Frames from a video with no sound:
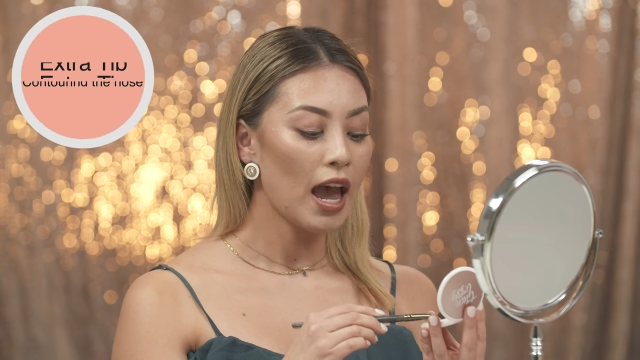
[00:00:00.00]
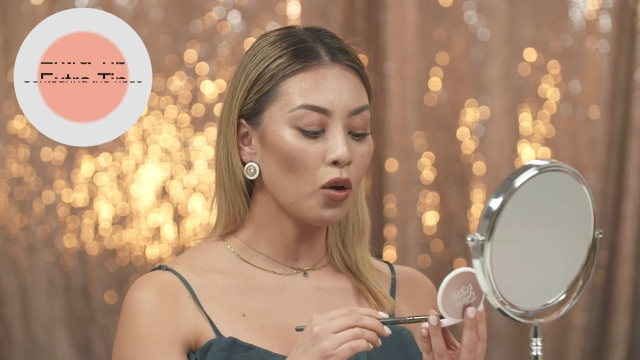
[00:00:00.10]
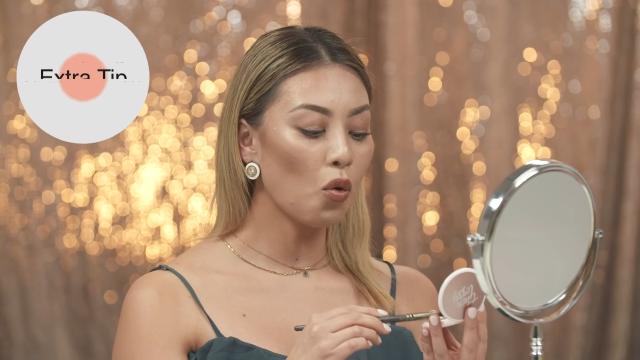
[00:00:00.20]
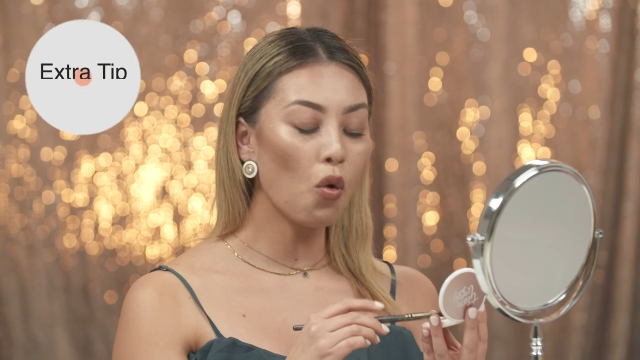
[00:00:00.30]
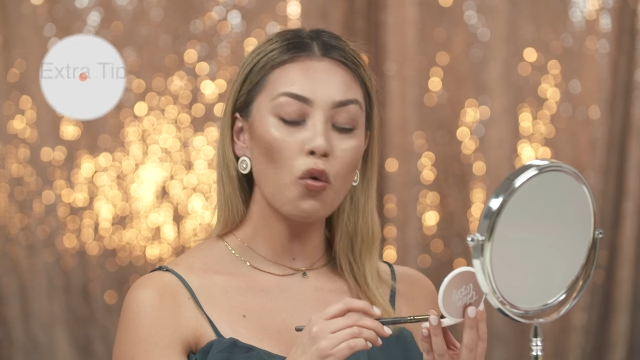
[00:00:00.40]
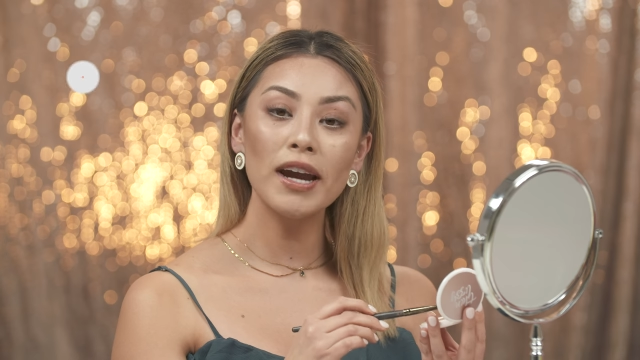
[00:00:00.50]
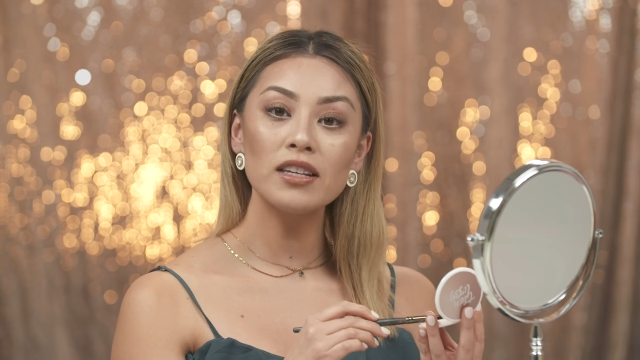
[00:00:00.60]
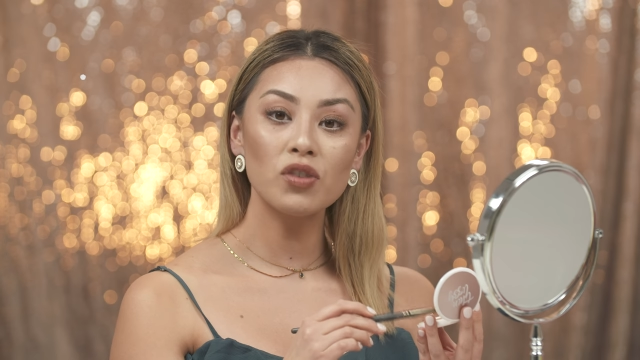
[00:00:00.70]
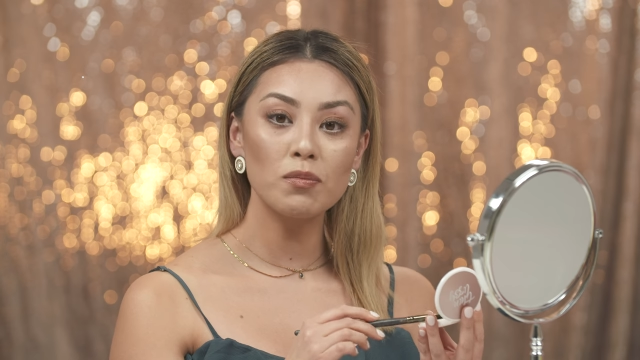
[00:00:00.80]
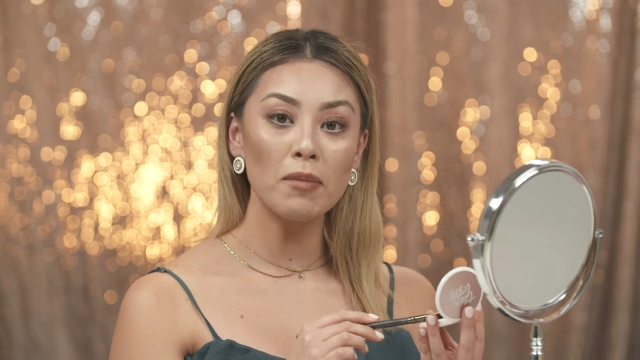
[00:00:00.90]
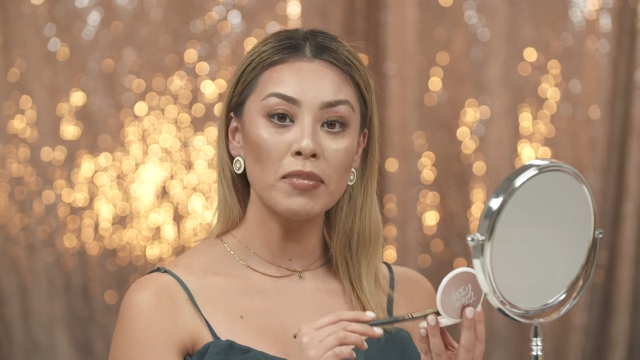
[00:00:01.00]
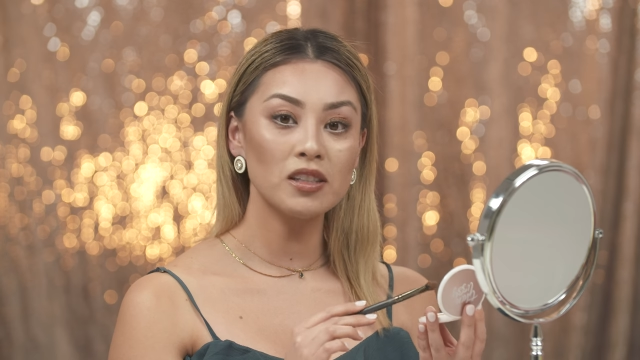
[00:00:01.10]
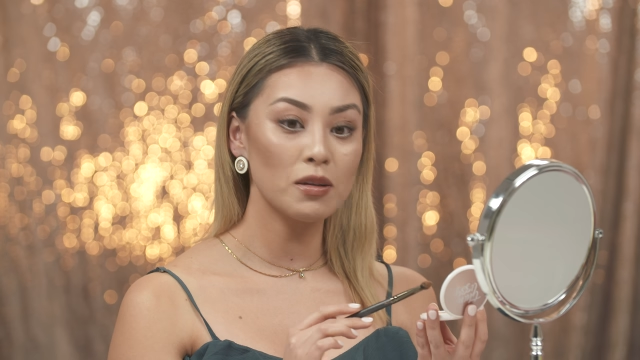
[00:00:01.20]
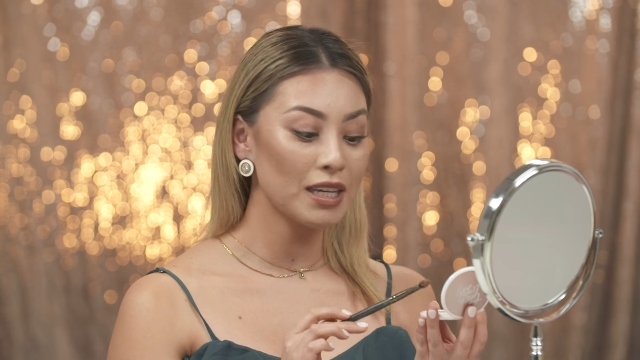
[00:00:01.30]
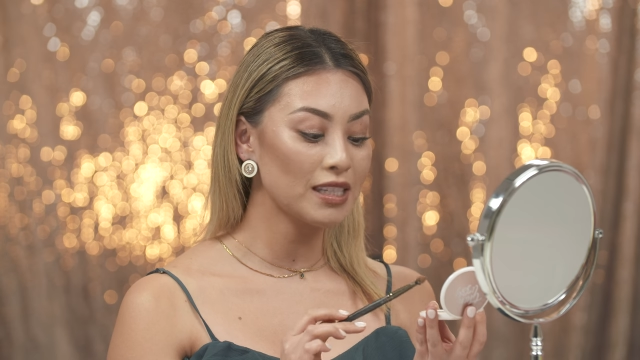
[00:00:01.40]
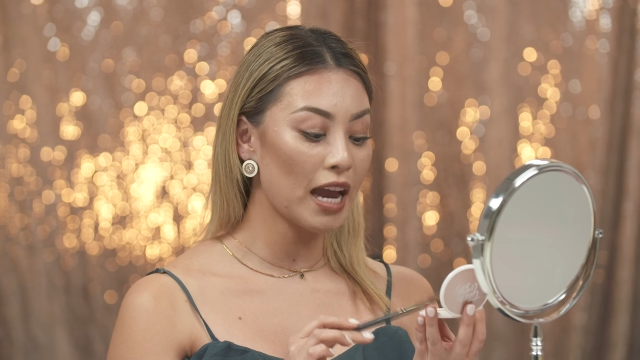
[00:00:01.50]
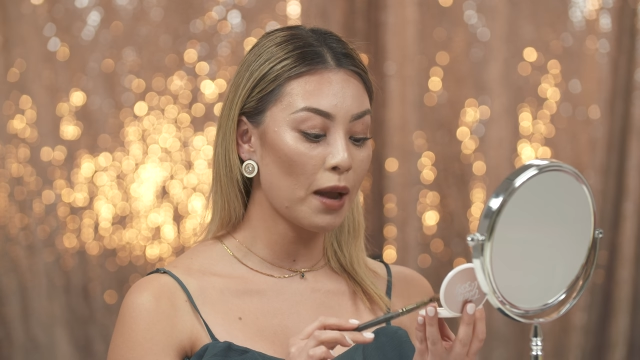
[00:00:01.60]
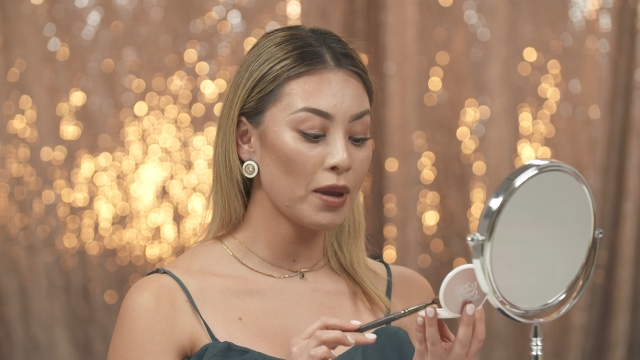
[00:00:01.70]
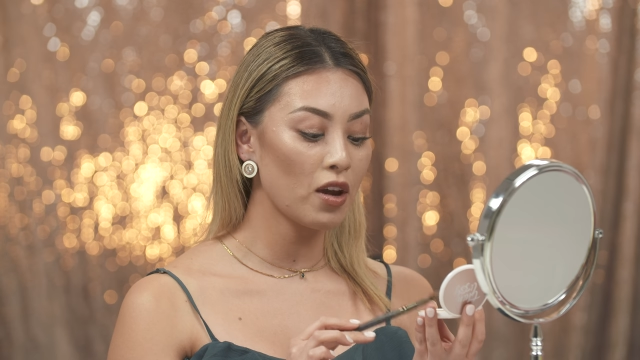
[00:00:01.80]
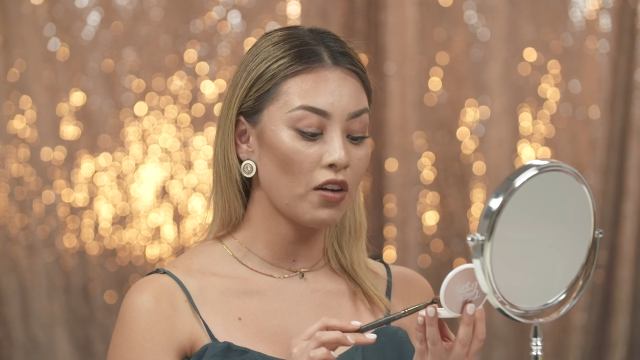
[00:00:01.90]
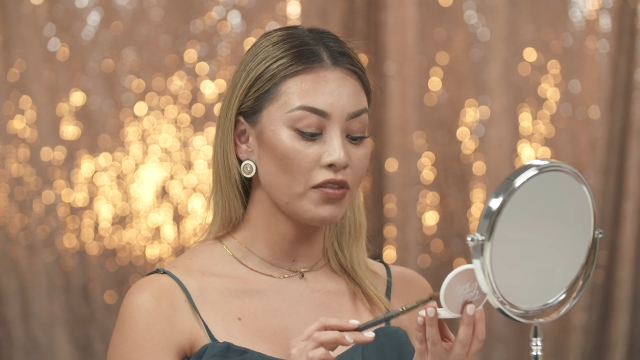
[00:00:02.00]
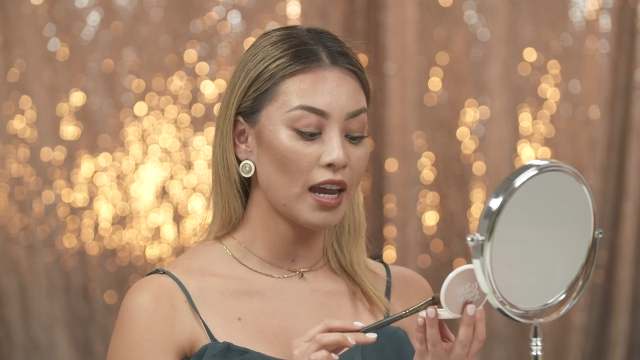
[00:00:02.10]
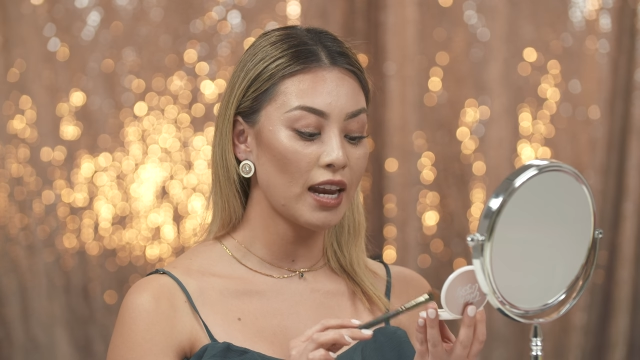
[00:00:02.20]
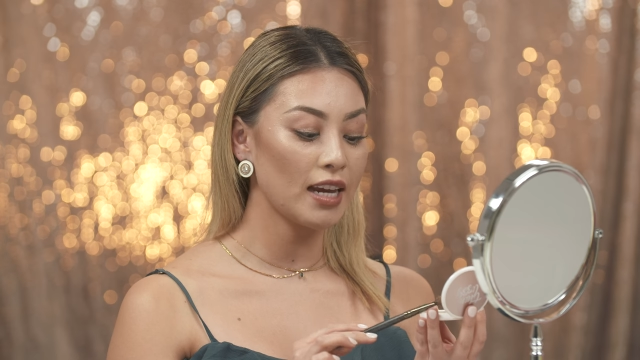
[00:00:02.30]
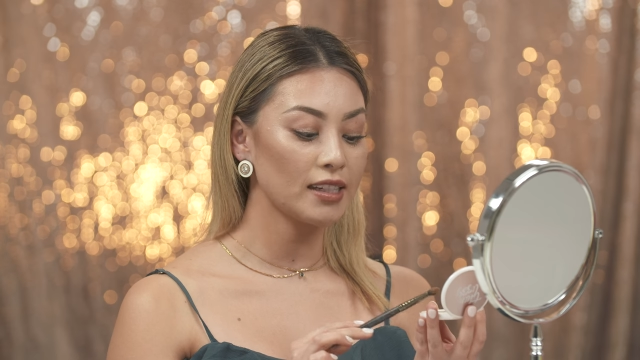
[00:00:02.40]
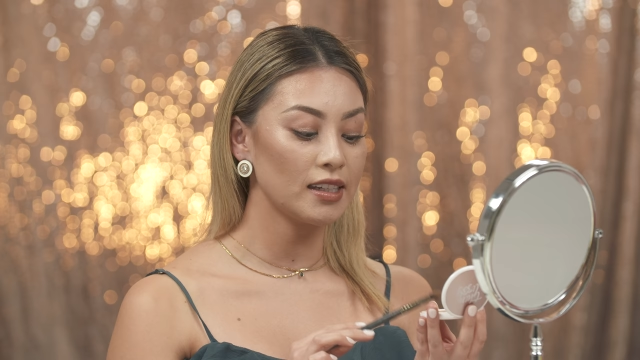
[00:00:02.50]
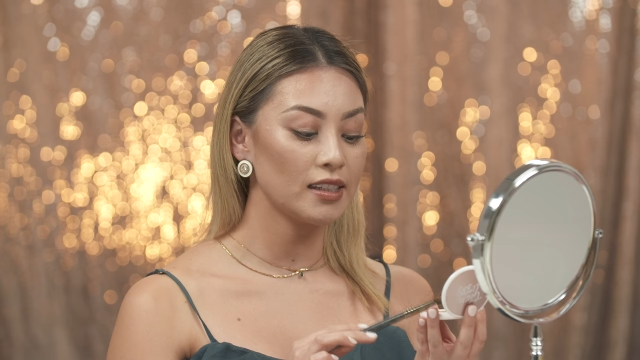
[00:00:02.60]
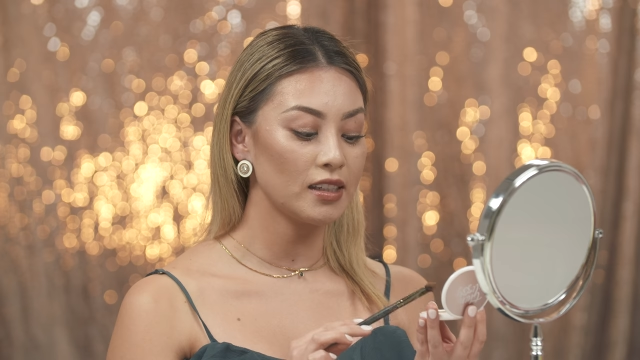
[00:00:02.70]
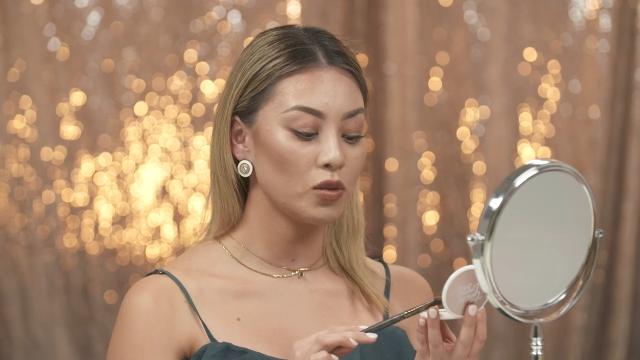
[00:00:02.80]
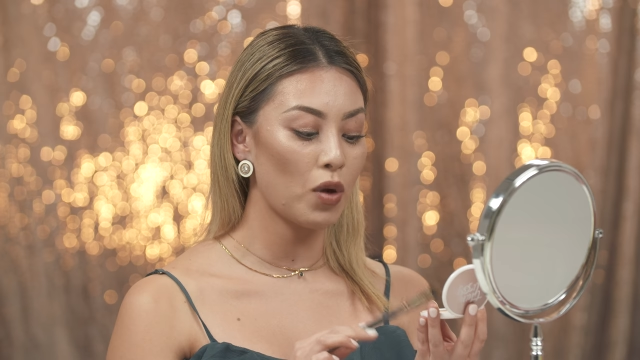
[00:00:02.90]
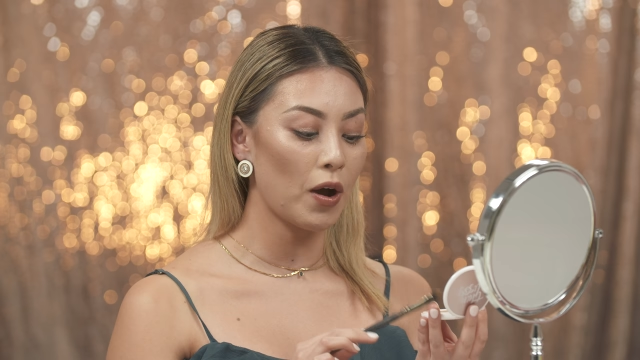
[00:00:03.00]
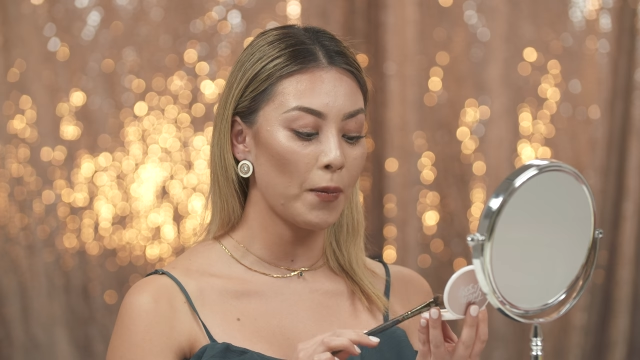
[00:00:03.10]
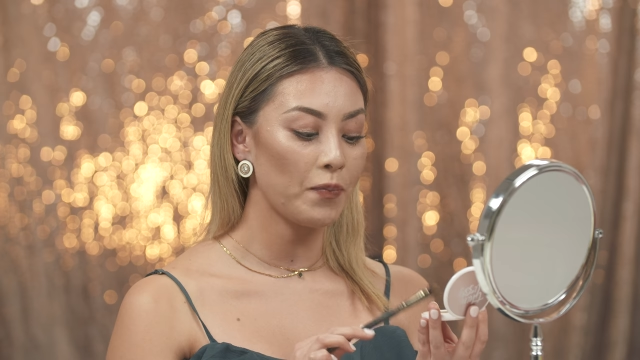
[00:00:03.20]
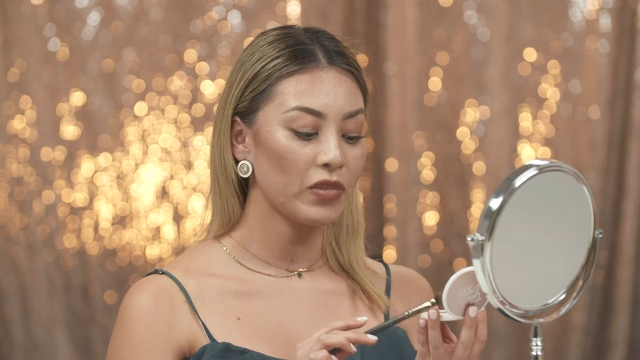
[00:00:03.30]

and always remember to be tapping off that excess as well